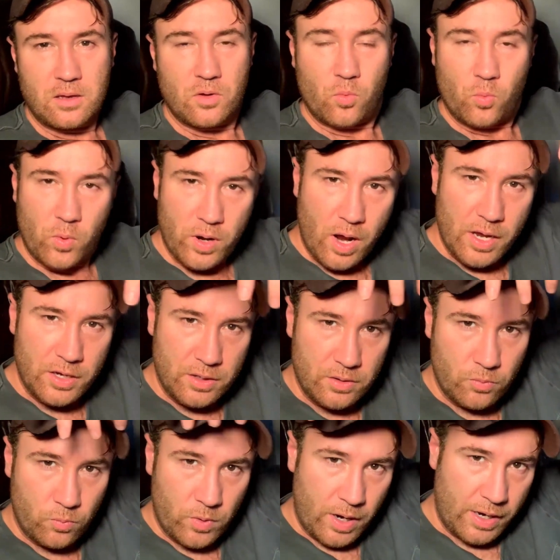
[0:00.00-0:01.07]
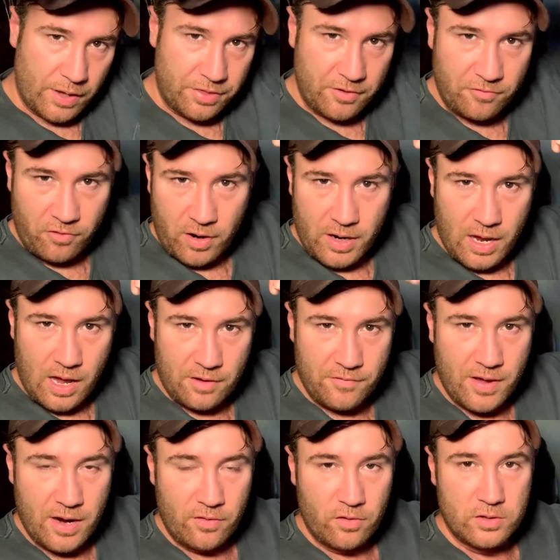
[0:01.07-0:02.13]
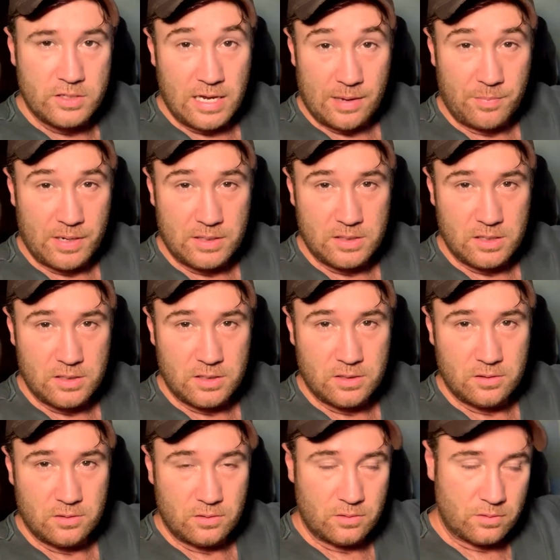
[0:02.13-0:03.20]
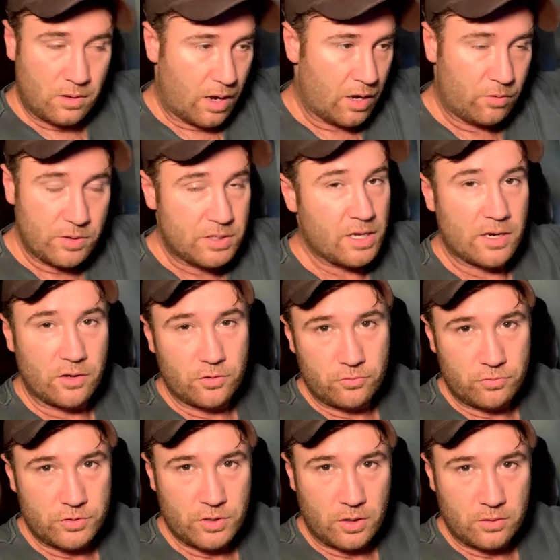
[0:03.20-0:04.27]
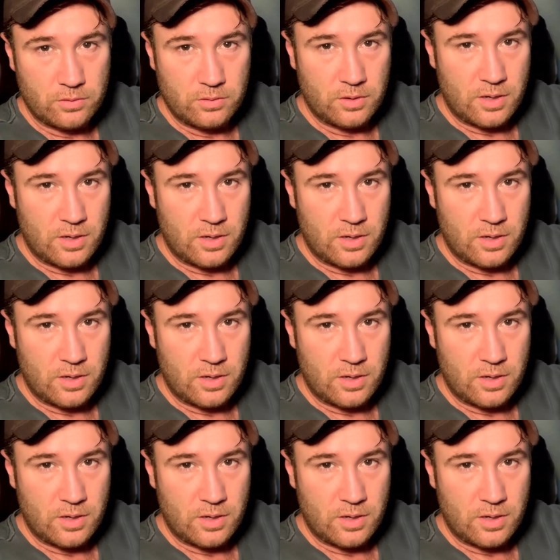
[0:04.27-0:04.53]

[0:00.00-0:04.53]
when I cut the front half out of those hair pieces, I always get a good result.